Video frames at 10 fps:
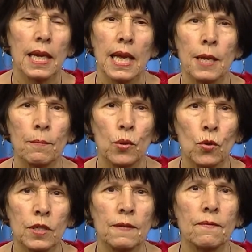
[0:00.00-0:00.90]
An
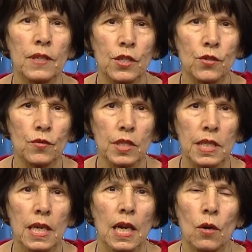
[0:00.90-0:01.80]
important
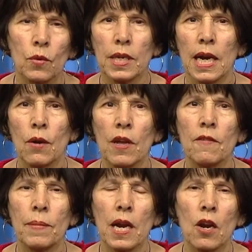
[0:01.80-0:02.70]
victory. We now
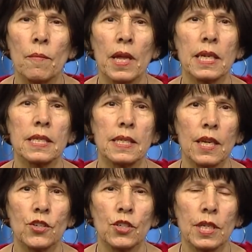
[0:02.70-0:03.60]
have paramedics
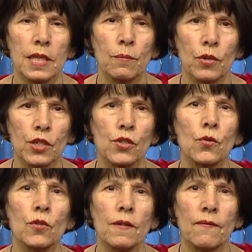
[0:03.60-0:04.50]
stationed at the Briggs
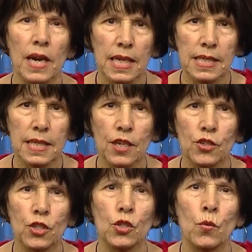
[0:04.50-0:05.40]
Corner Fire
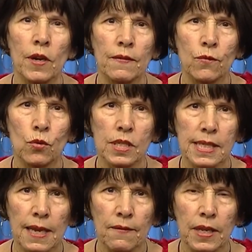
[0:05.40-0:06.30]
Station
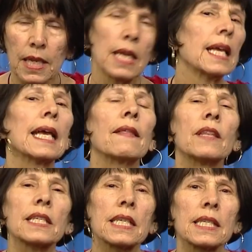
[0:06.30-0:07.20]
24/7, and
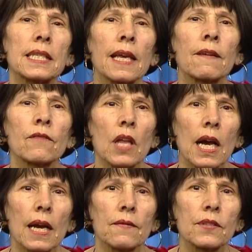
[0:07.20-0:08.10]
this has saved
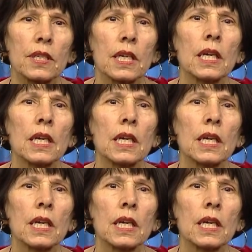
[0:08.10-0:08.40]
lives.